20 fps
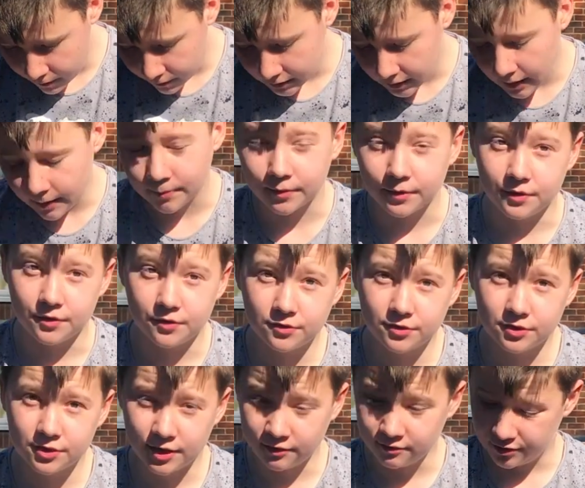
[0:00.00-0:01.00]
would happen,
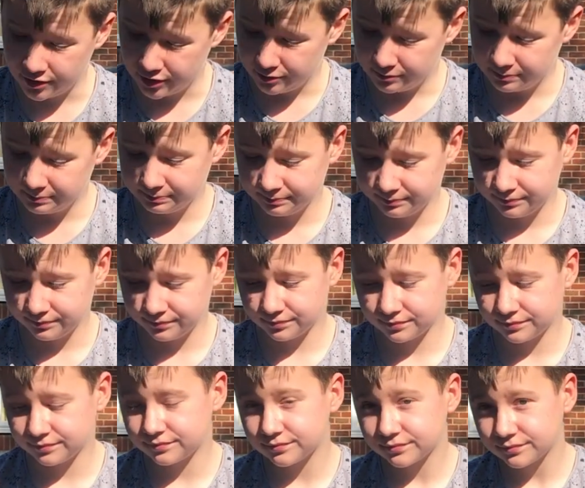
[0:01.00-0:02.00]
don't you?
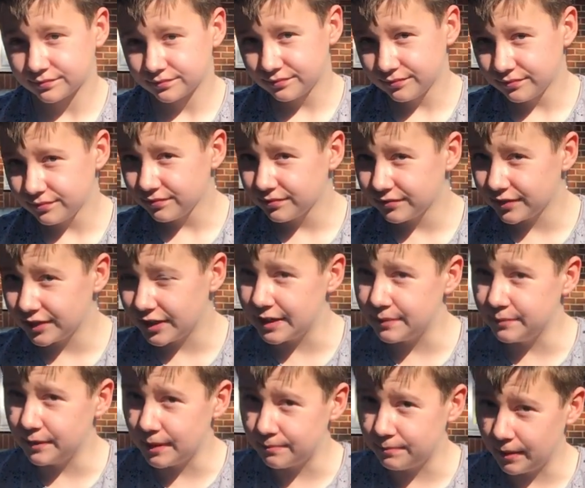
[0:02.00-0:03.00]
You
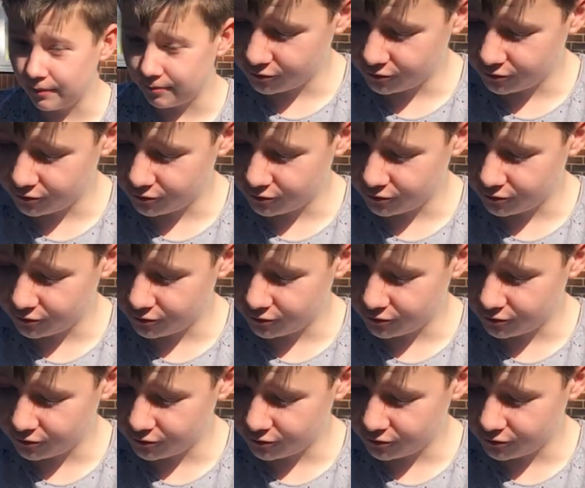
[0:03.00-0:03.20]
might bump